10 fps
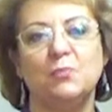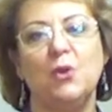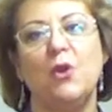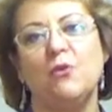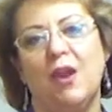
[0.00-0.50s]

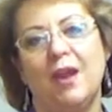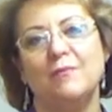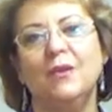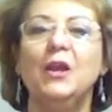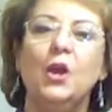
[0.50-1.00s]

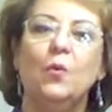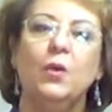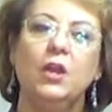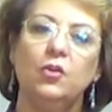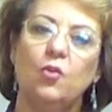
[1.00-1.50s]
program,
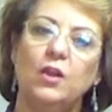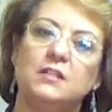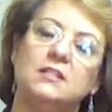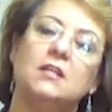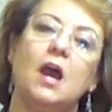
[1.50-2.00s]
we are going
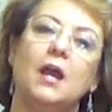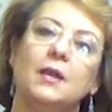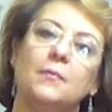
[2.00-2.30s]
to talk